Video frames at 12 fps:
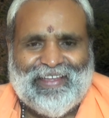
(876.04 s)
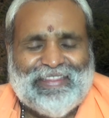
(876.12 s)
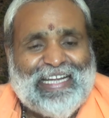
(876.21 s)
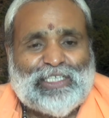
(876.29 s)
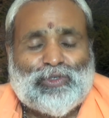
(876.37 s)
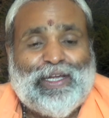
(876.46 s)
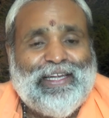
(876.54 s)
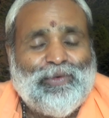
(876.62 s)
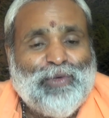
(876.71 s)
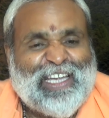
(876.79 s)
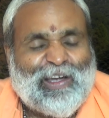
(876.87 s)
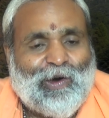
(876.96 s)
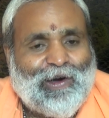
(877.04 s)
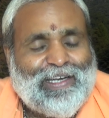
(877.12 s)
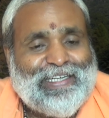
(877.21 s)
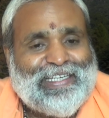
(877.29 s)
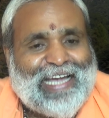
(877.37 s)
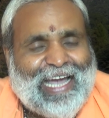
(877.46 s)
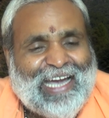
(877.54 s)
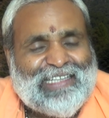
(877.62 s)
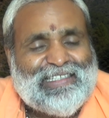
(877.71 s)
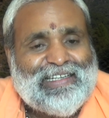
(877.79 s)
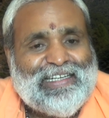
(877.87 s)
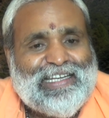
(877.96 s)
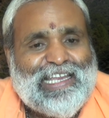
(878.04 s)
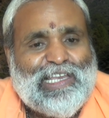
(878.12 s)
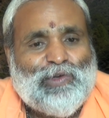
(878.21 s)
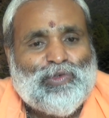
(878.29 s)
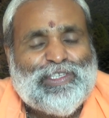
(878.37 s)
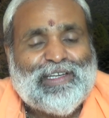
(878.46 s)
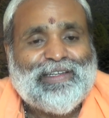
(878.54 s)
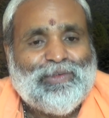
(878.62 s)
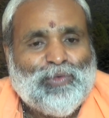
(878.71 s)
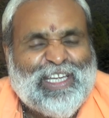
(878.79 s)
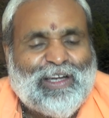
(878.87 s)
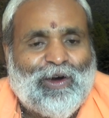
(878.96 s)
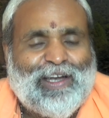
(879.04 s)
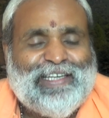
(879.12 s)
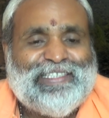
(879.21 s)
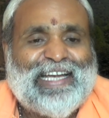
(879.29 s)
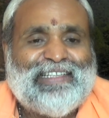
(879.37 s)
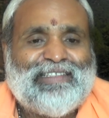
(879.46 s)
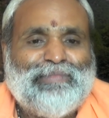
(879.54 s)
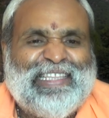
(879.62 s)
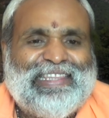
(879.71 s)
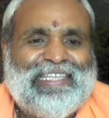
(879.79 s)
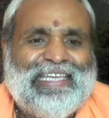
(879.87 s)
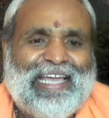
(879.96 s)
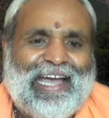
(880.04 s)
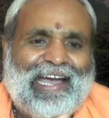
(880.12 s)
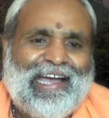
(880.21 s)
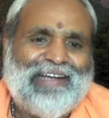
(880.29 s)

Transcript: That's why we call it as delusion. We call it as mithya.